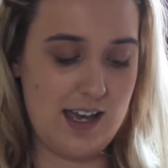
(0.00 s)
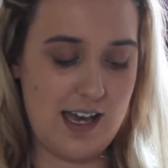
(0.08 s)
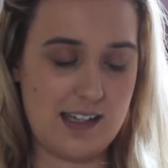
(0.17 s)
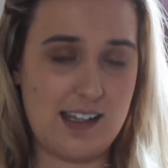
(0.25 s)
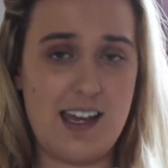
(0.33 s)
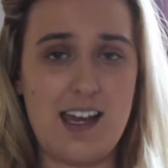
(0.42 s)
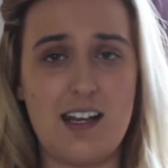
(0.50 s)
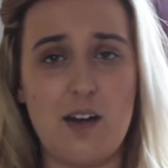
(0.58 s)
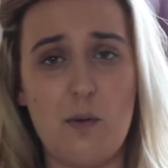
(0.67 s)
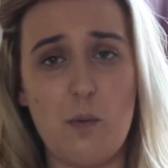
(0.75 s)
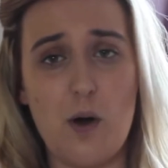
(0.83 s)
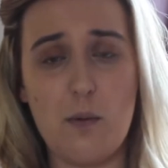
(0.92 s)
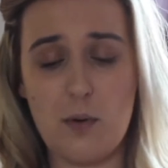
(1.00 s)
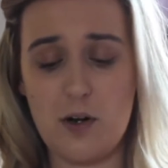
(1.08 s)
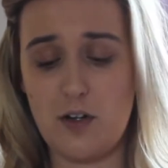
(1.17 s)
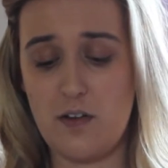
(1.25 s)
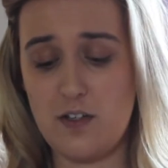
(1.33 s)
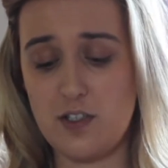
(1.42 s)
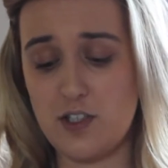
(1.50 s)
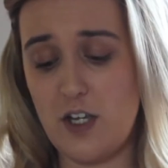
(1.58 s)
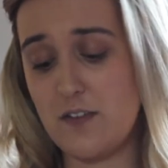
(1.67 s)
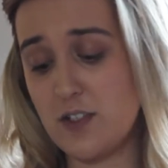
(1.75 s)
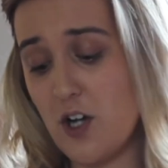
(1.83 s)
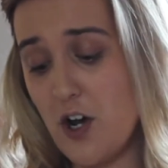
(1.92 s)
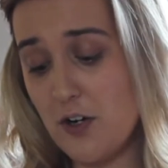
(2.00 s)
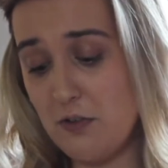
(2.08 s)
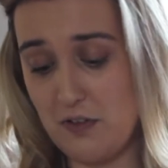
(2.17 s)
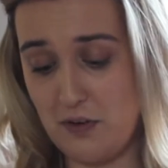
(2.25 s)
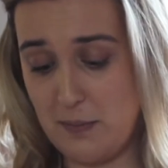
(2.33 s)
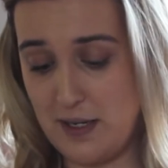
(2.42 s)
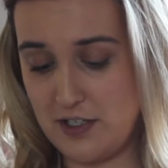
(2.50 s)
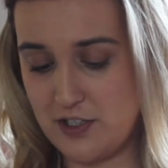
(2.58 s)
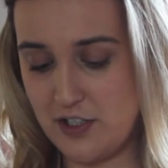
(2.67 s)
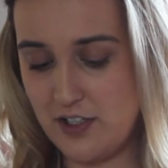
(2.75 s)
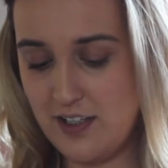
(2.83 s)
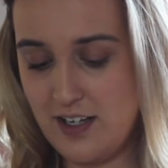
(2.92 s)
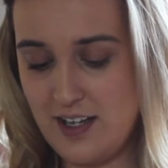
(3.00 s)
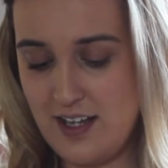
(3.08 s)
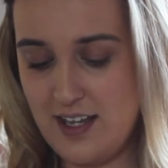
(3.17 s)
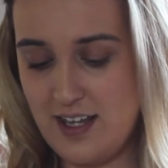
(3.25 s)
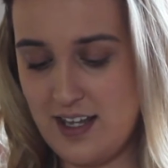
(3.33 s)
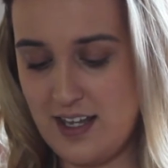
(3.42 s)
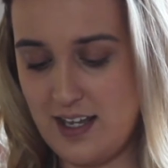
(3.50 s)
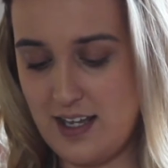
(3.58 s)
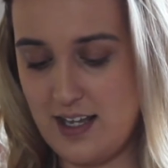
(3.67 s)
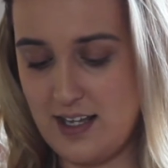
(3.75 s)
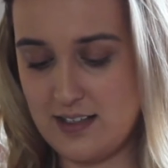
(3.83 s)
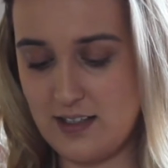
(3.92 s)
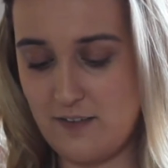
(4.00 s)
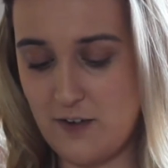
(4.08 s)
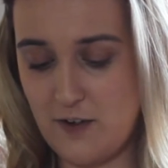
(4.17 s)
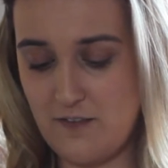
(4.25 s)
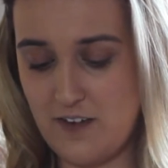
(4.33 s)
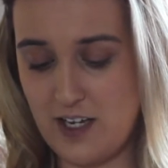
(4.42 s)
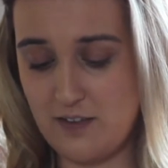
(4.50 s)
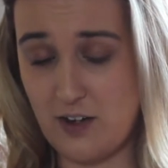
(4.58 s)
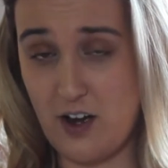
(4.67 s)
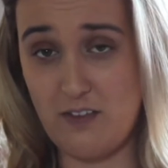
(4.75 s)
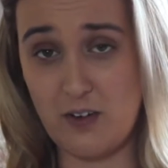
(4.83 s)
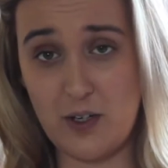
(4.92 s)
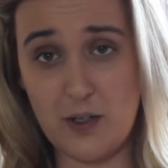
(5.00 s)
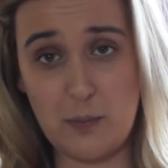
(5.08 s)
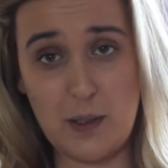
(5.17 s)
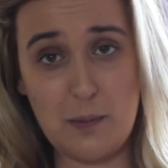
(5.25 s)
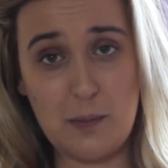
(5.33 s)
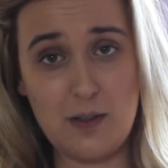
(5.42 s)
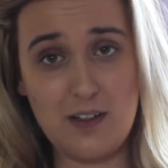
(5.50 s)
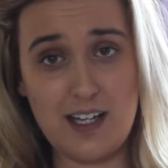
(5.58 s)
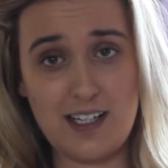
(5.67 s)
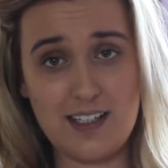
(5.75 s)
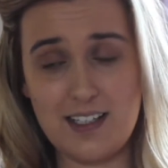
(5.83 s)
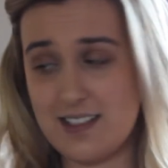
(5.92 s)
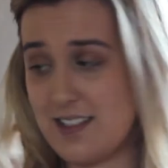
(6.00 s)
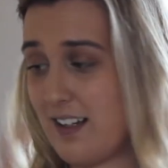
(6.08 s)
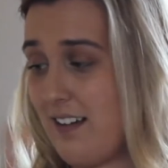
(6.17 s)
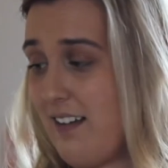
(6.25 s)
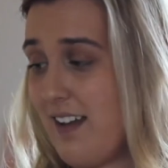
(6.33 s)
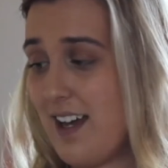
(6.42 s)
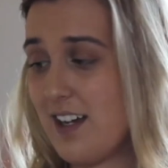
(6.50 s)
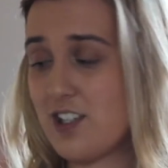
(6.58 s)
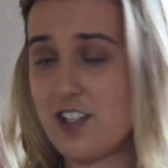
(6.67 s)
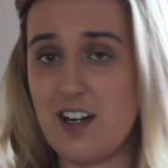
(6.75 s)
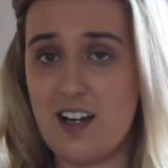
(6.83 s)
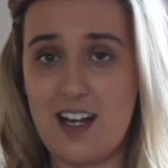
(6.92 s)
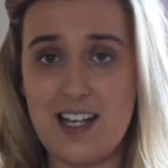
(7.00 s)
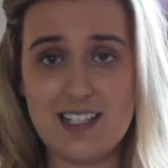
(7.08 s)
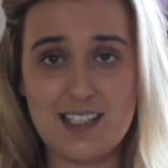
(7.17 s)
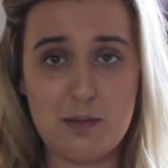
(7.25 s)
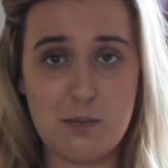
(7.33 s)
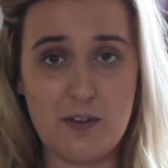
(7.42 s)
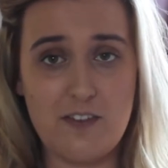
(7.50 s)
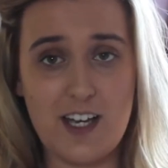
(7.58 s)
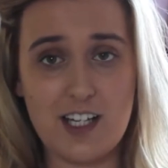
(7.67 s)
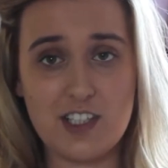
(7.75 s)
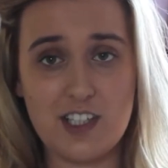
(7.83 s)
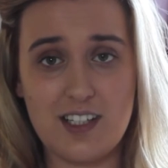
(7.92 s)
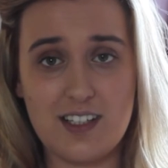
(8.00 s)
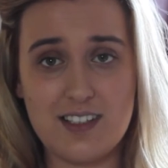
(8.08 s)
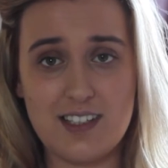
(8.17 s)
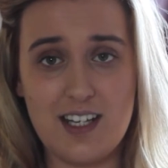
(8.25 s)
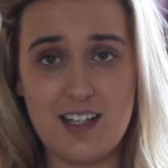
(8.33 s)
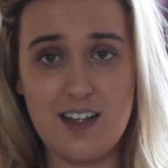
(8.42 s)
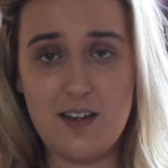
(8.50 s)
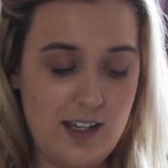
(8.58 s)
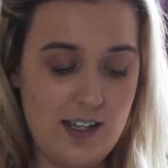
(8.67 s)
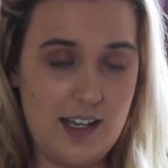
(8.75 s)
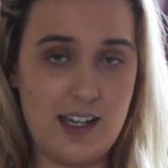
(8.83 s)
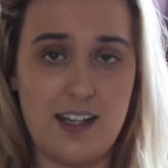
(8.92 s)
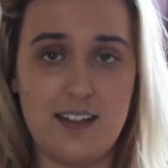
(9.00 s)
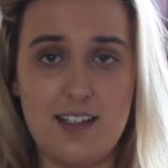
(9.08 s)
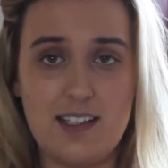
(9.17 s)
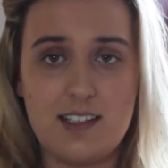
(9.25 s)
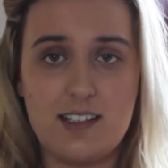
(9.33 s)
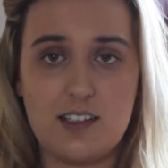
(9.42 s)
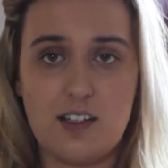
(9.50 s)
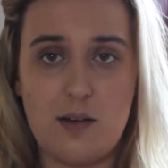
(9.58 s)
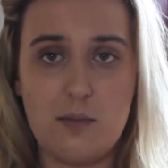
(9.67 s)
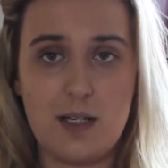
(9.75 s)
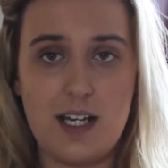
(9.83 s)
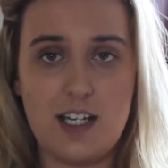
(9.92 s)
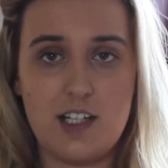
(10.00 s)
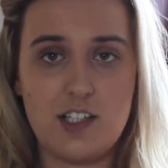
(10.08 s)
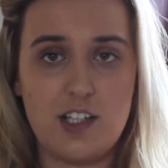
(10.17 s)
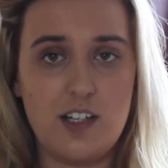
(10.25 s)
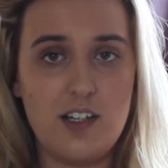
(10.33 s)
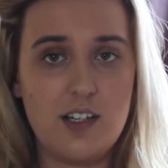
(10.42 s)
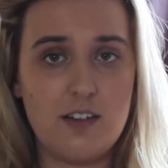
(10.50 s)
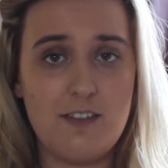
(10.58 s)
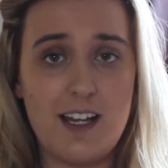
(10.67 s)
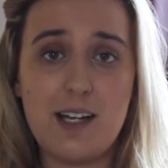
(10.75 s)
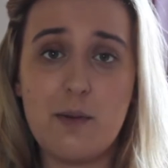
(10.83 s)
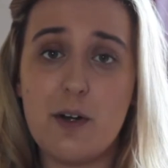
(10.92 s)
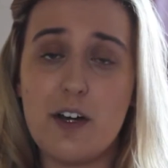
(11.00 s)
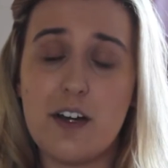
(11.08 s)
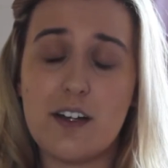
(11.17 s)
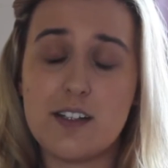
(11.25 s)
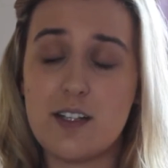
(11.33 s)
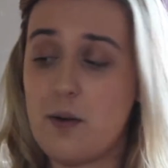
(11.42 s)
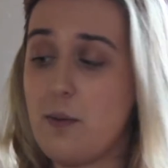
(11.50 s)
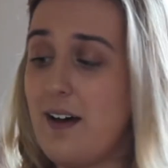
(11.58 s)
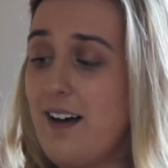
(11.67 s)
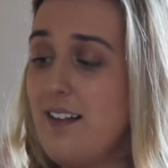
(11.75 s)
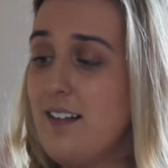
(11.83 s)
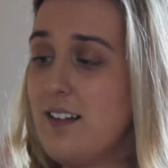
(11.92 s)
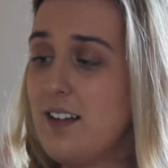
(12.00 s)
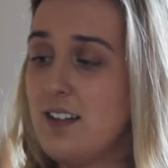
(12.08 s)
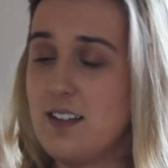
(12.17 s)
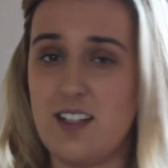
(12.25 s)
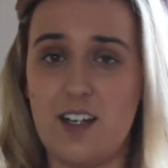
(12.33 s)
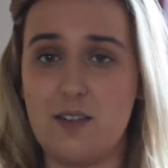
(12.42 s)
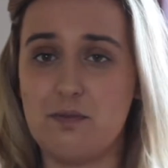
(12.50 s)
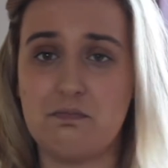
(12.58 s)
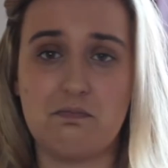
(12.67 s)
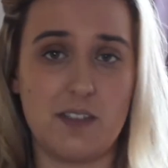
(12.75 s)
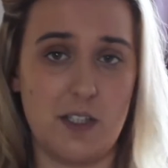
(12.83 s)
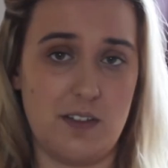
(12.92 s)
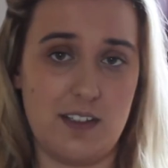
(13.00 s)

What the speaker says: And then one product that deserves an honorary mention is a firm favourite of a lot of people, and it is the Collection Lasting Perfection Concealer, and this as a combination really works well. So I don't